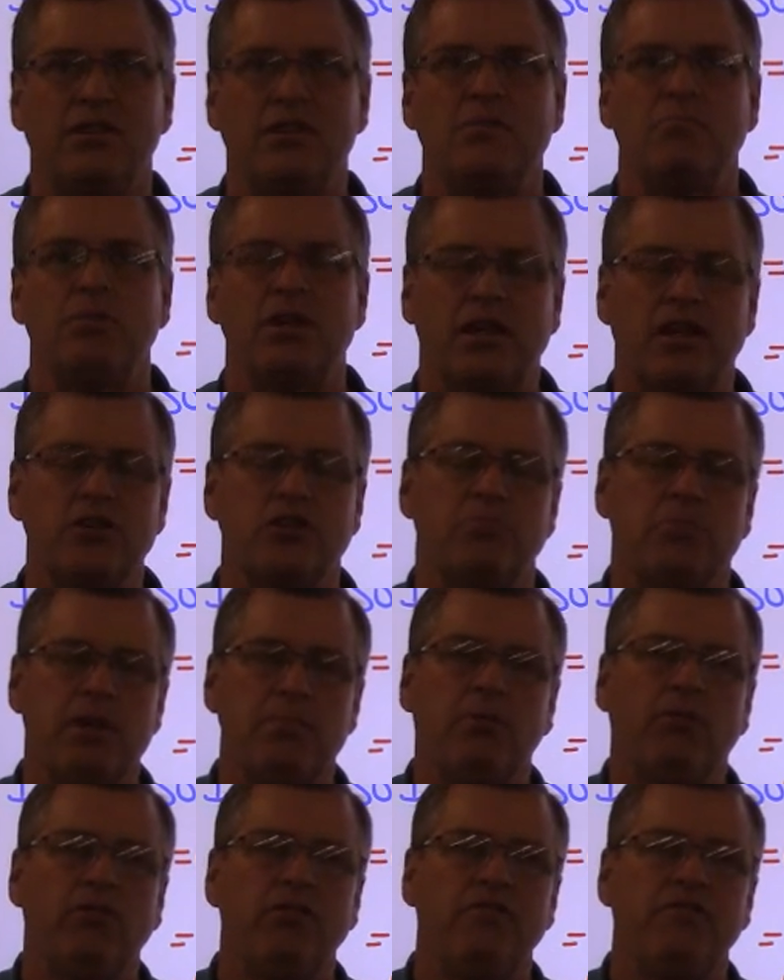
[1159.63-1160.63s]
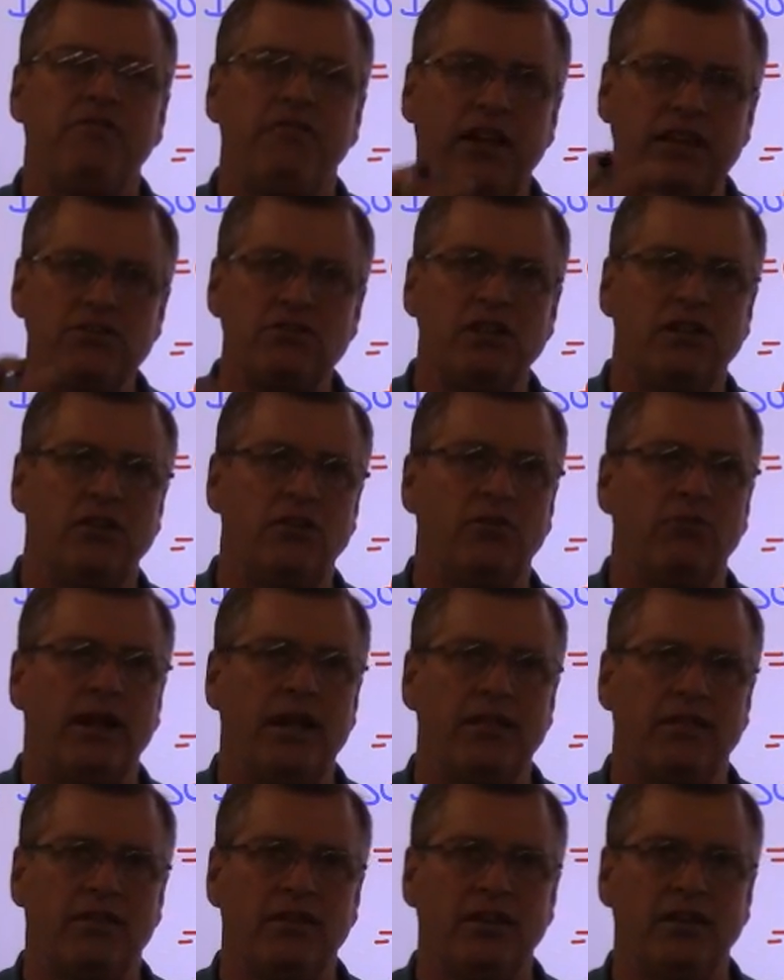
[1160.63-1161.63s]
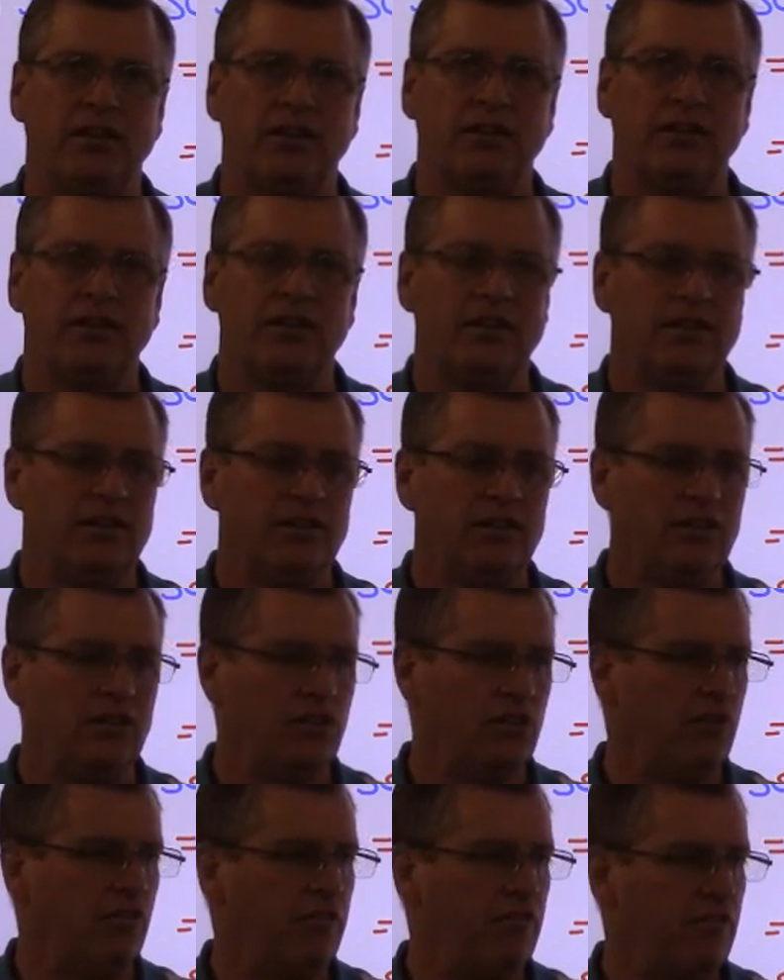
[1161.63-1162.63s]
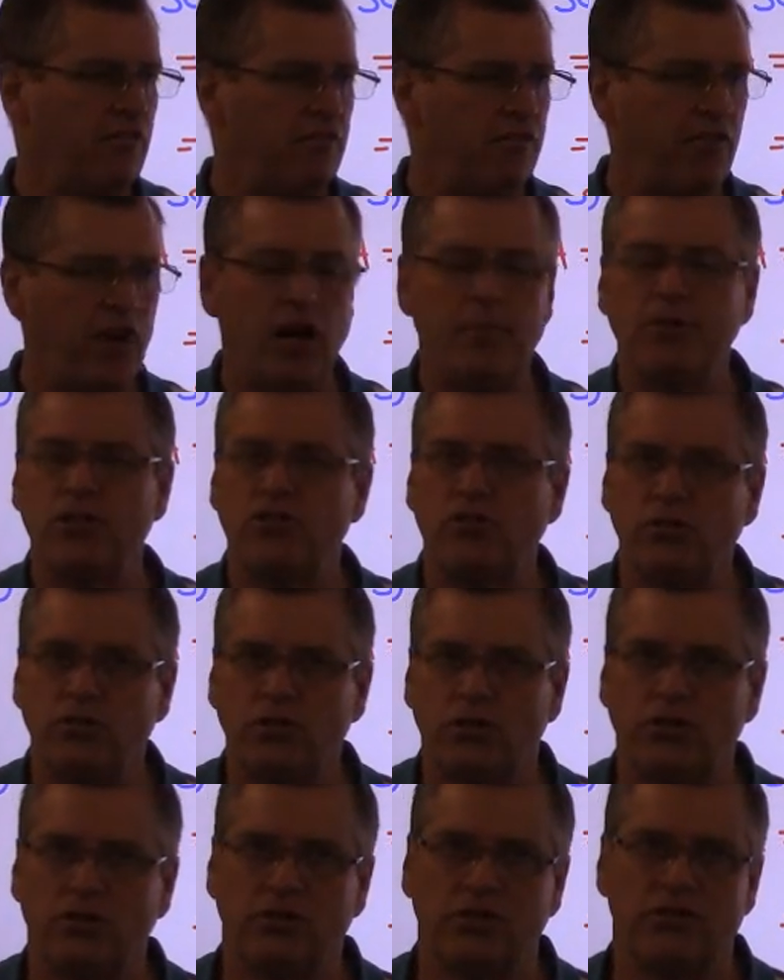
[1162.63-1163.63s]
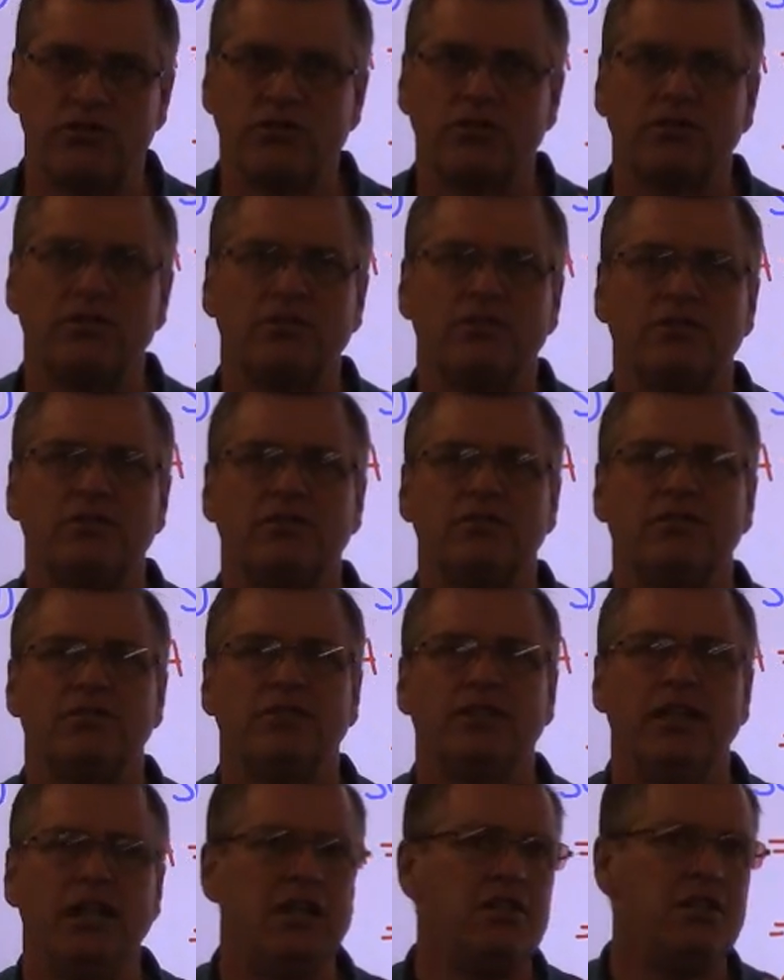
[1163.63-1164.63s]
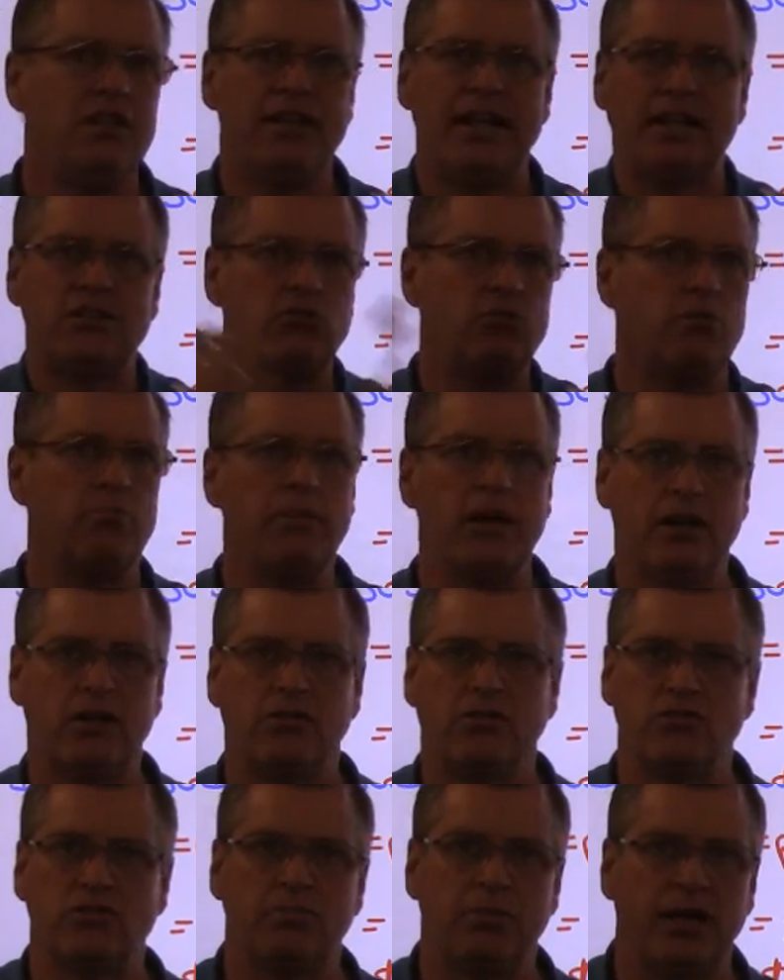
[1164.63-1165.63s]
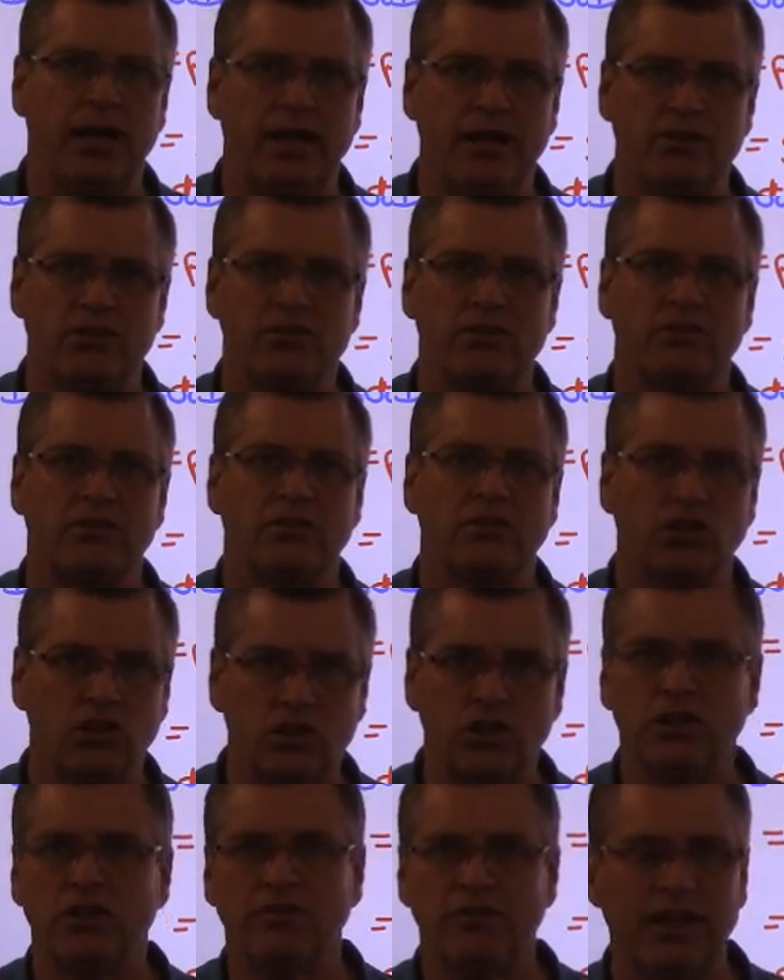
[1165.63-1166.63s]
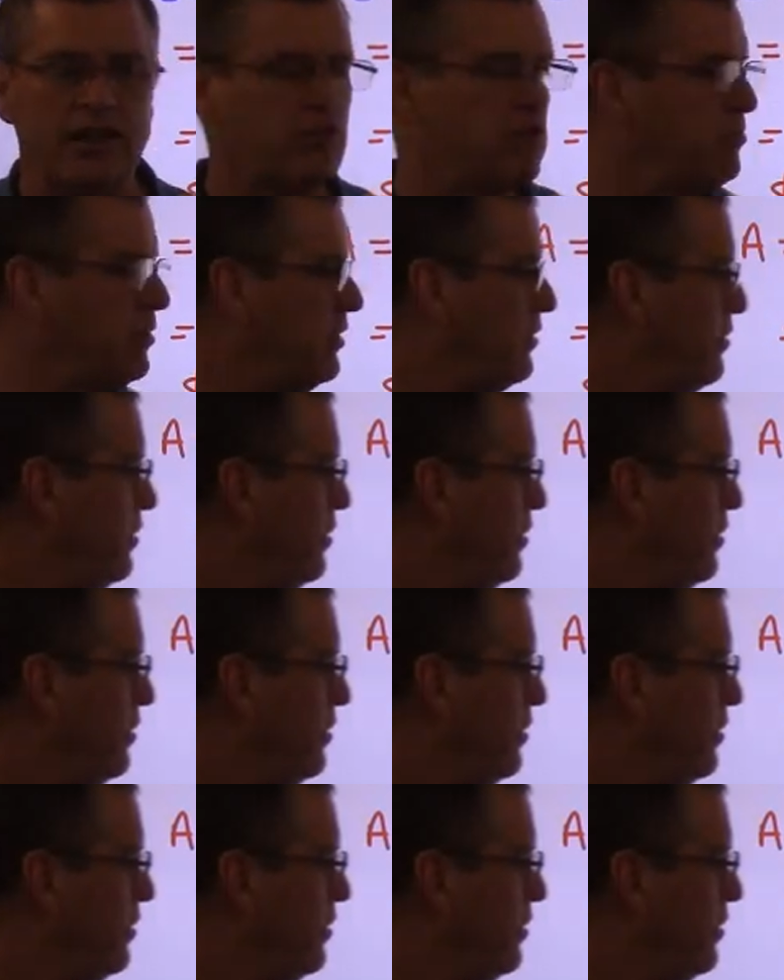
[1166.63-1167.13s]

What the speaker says: because people are investing in the right thing. You know, pharmaceuticals, anything that has to do with medical supplies, good investment.